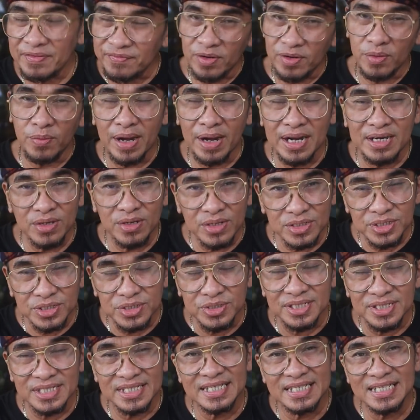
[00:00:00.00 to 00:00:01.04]
for 1 dose, you
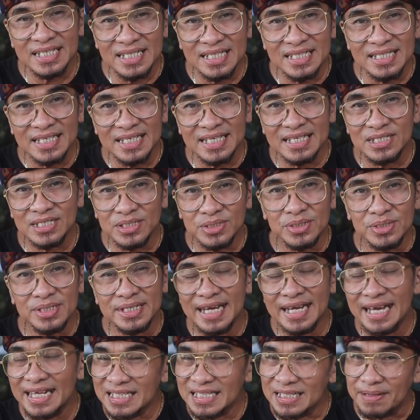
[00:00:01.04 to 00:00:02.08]
still need to
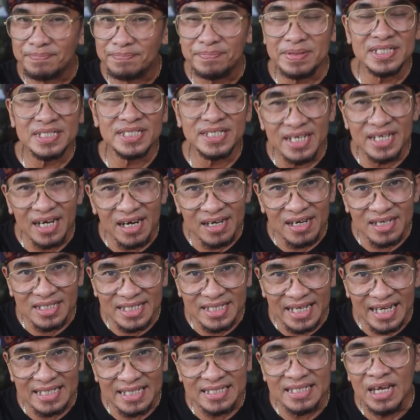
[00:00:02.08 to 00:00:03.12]
get the PCR
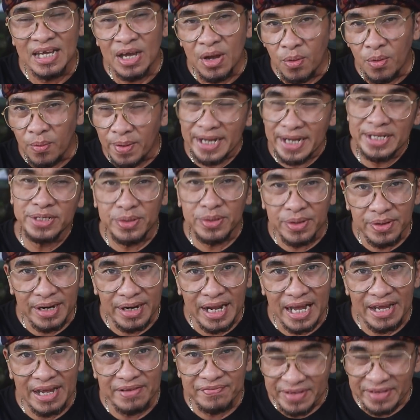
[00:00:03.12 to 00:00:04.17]
test when you
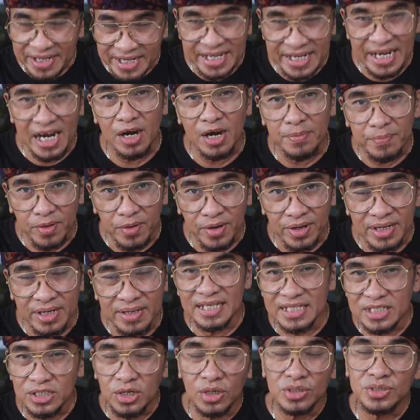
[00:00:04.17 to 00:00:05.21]
arrive in the airport.
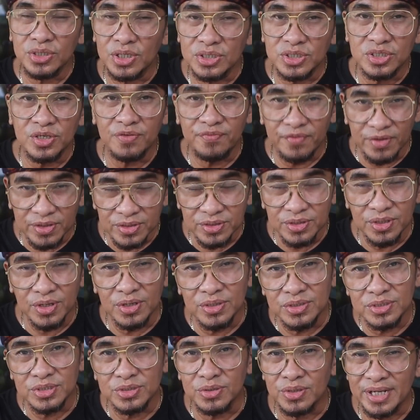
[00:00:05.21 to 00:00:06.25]
It goes also for
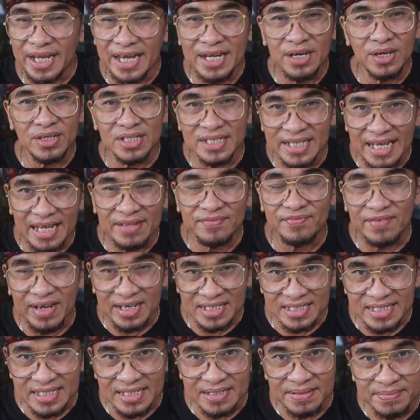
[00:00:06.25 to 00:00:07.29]
those who cannot get
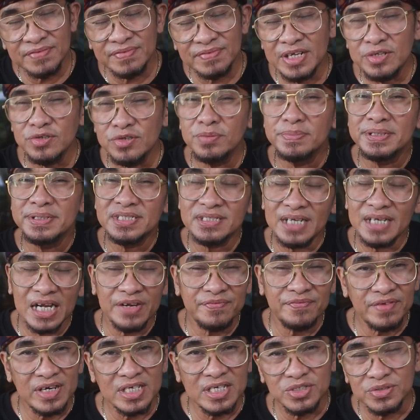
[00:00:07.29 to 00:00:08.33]
vaccine. Then you will be
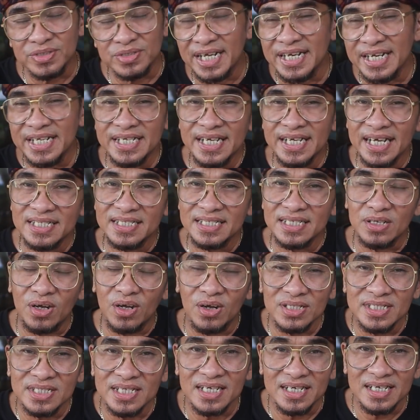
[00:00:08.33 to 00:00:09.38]
transferred to dedicated
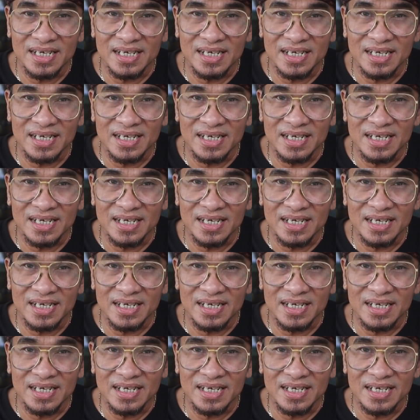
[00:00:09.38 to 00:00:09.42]
hotel